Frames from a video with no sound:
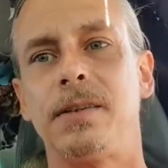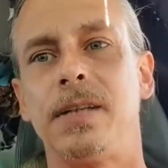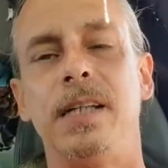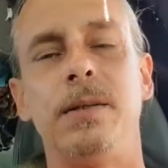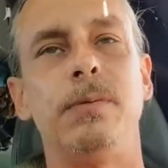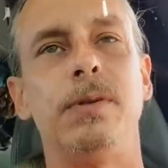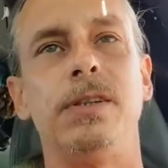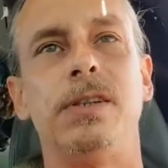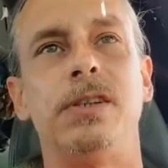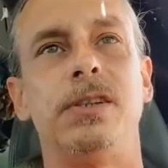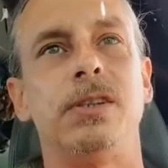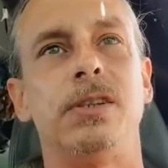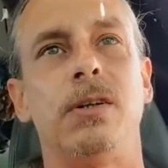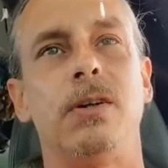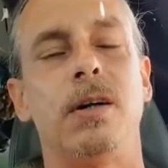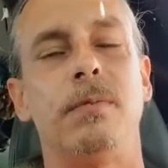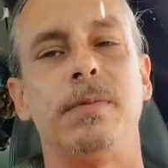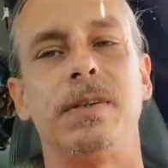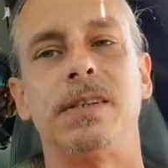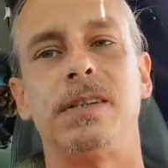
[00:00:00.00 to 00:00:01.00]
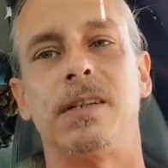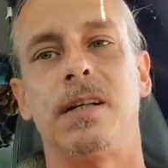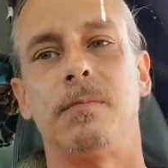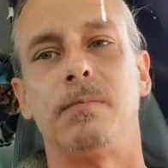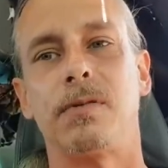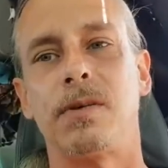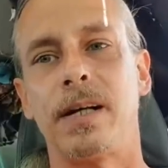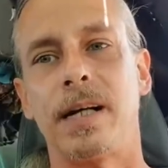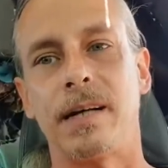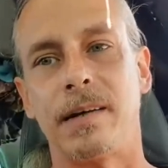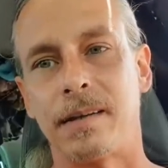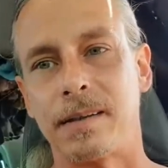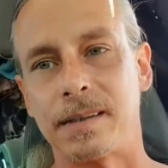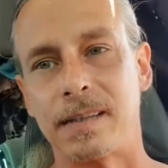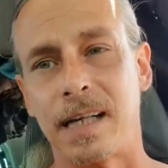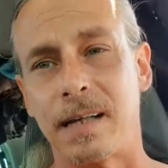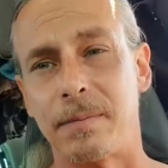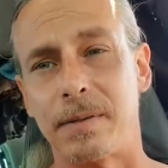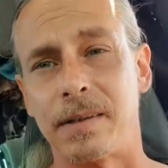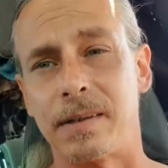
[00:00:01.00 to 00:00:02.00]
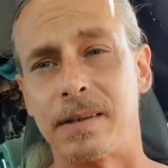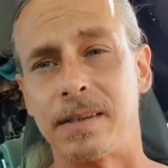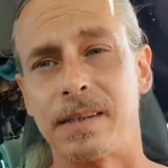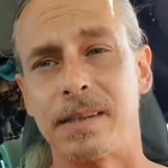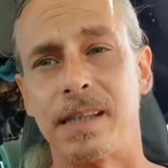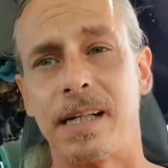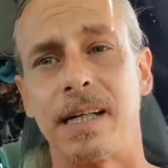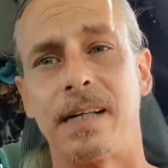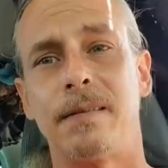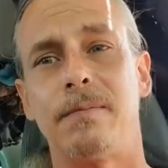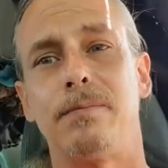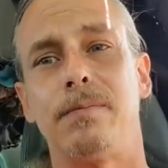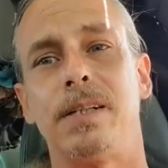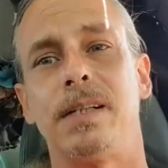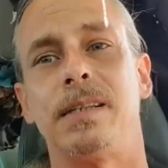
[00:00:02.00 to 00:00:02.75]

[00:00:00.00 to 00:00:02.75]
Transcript: so he would just show up and start playing on top of their set